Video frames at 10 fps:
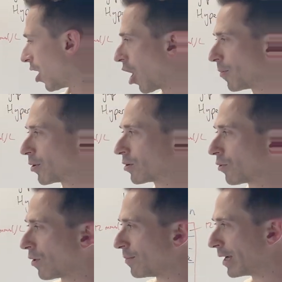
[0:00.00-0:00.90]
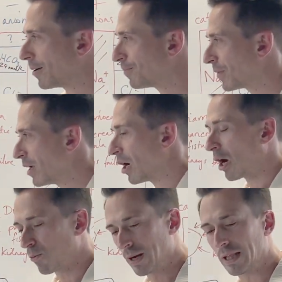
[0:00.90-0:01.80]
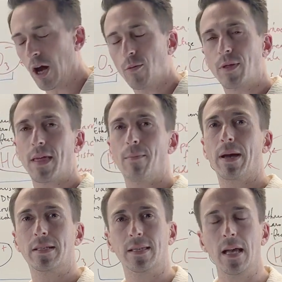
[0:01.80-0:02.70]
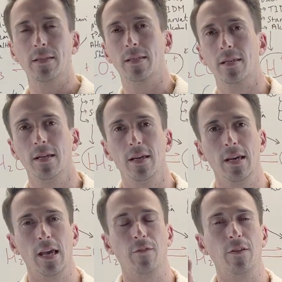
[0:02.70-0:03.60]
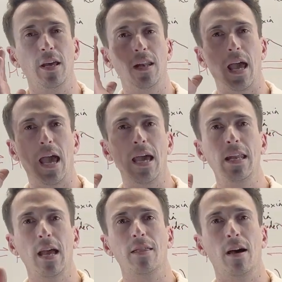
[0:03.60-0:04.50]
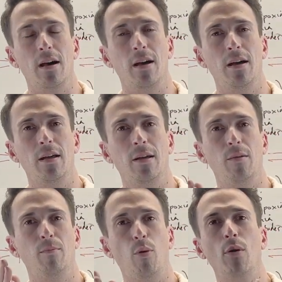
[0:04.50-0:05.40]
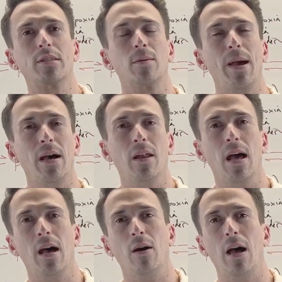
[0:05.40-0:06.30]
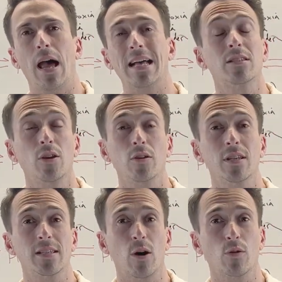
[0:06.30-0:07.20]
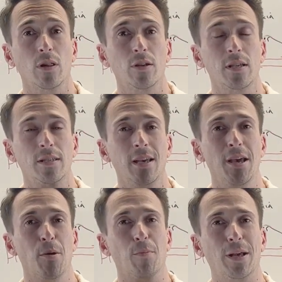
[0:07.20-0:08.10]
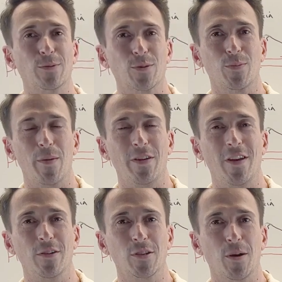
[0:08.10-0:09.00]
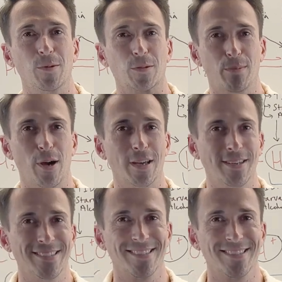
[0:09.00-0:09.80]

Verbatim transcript: hyperchloremia. I really hope that that makes sense. If you need any other points about uh, acidosis, alkalosis, please watch my videos. I'm Dr. Mike.